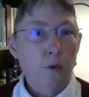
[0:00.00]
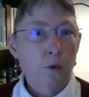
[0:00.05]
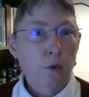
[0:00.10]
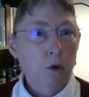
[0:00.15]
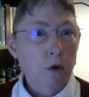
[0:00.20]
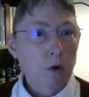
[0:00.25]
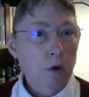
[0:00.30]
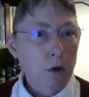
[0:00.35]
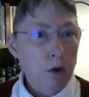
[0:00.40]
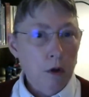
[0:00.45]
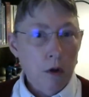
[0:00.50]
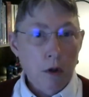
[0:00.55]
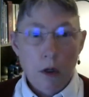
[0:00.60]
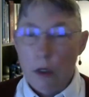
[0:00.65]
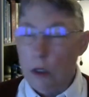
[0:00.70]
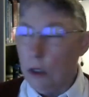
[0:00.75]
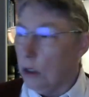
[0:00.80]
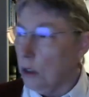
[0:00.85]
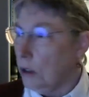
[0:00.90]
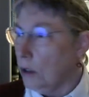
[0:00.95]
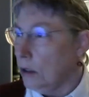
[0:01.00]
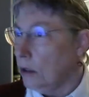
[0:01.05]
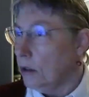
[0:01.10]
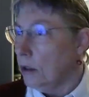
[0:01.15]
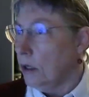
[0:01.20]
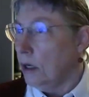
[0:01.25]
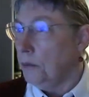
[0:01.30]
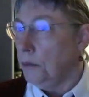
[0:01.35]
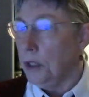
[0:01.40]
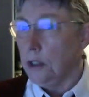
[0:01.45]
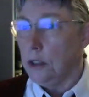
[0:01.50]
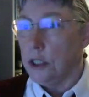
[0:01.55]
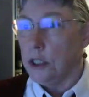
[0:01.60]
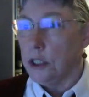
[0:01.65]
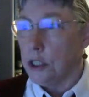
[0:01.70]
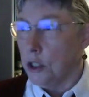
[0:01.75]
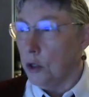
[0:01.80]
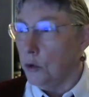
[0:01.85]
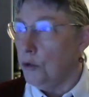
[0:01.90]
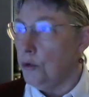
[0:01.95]
for I'm going
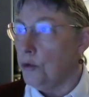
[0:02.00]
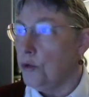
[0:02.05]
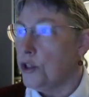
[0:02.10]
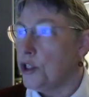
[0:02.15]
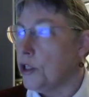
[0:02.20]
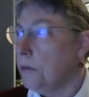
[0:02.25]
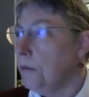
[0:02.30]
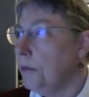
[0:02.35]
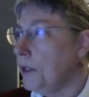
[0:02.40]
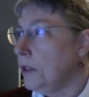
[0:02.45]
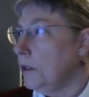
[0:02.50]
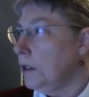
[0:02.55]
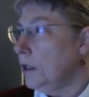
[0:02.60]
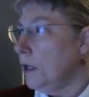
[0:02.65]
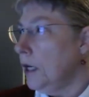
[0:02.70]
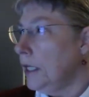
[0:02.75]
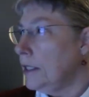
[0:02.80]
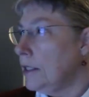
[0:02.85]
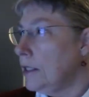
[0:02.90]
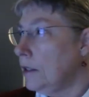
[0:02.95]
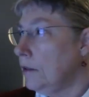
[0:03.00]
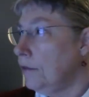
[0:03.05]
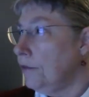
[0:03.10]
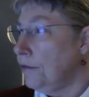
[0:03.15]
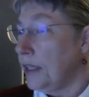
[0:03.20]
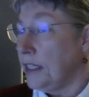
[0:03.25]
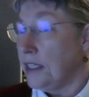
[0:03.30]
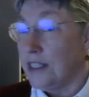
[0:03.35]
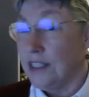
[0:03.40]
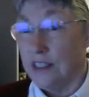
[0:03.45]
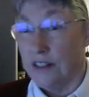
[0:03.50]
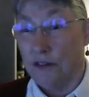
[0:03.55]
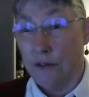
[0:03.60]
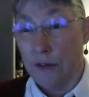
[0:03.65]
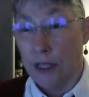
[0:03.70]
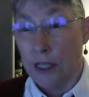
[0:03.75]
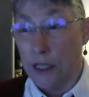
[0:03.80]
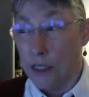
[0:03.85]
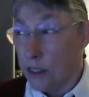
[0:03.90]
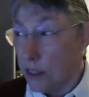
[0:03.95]
to just go through something that I did face to
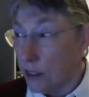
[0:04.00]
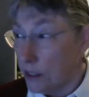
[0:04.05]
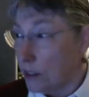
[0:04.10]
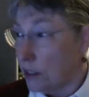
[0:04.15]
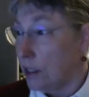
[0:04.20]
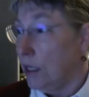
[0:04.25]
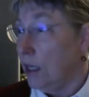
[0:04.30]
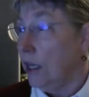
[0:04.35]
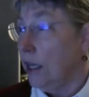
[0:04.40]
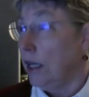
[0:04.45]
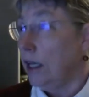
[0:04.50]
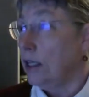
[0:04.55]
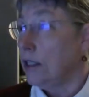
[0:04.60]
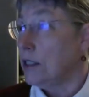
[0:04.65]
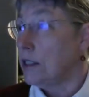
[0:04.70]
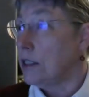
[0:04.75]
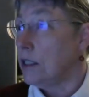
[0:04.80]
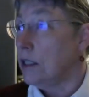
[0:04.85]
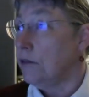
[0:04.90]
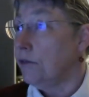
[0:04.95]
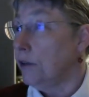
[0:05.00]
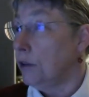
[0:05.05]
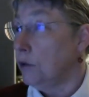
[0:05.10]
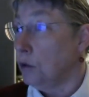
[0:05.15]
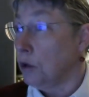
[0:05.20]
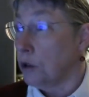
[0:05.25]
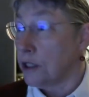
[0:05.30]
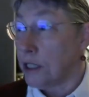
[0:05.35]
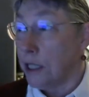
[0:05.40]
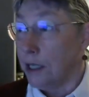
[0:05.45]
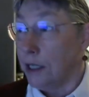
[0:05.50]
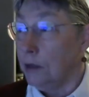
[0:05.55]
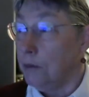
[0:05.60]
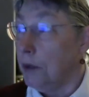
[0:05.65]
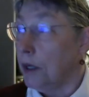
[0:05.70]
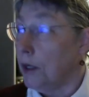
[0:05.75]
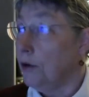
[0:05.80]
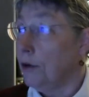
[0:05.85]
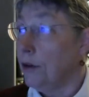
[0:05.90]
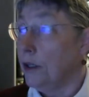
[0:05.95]
face and see if it works
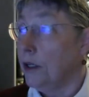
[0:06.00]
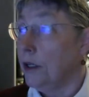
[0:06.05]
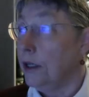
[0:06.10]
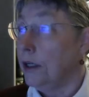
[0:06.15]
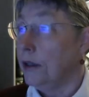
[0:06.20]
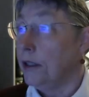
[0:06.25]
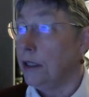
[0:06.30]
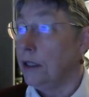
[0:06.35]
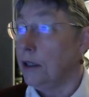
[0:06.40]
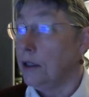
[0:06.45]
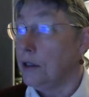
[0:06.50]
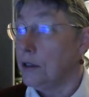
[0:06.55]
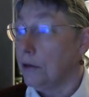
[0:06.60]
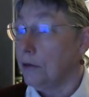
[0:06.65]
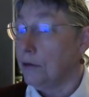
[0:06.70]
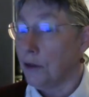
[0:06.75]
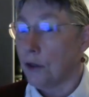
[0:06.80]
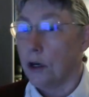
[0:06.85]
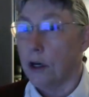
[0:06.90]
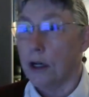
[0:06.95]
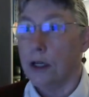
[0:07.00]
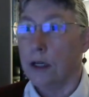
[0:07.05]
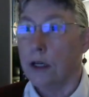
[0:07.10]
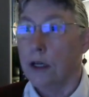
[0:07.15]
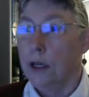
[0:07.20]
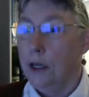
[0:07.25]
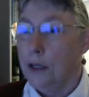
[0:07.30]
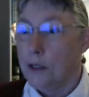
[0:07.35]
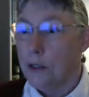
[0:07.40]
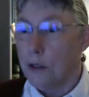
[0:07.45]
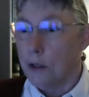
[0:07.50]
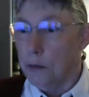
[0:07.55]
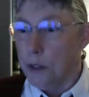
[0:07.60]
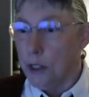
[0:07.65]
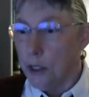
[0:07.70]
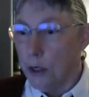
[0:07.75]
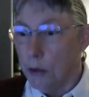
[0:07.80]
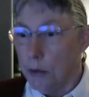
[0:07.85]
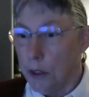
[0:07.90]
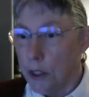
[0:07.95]
any better than anything else I've tried. So
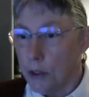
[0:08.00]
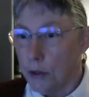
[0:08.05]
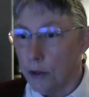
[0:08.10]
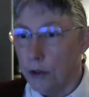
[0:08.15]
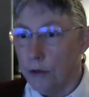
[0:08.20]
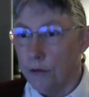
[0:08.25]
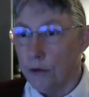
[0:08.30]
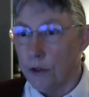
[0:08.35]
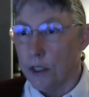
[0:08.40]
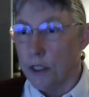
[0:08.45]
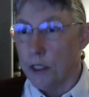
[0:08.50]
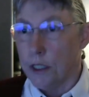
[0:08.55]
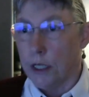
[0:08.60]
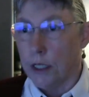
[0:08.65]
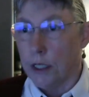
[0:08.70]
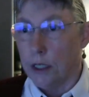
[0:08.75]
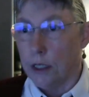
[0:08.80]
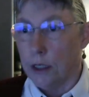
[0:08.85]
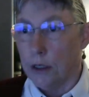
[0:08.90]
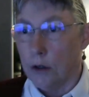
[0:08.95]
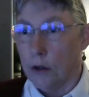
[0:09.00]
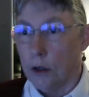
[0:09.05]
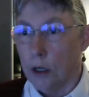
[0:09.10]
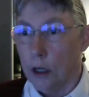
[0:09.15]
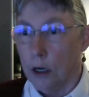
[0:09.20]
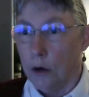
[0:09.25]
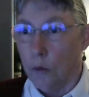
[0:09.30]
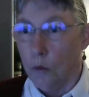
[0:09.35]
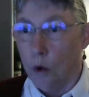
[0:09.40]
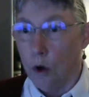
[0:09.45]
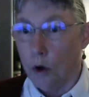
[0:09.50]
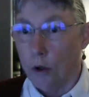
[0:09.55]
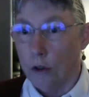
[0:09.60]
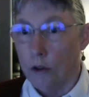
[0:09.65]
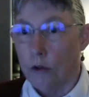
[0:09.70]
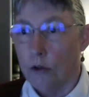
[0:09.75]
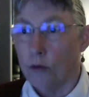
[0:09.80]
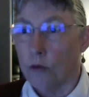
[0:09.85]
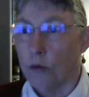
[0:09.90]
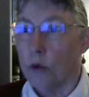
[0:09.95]
let me share my screen for a second and I'll kind of
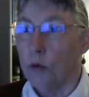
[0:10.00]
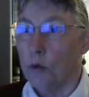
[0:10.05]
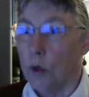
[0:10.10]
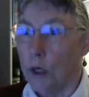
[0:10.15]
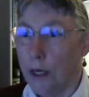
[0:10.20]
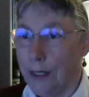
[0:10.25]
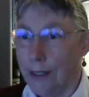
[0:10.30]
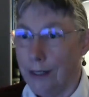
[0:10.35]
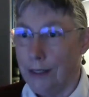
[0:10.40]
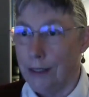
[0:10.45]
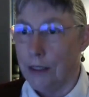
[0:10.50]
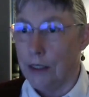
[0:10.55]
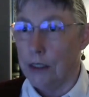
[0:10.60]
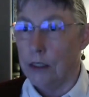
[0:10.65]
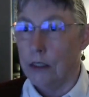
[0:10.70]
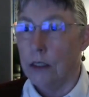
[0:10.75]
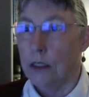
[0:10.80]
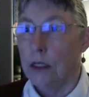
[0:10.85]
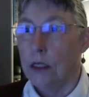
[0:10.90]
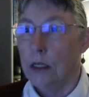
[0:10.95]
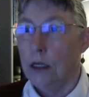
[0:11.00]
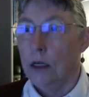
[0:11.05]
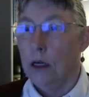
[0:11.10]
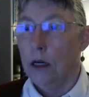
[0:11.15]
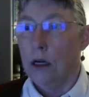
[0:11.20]
walk you through what I did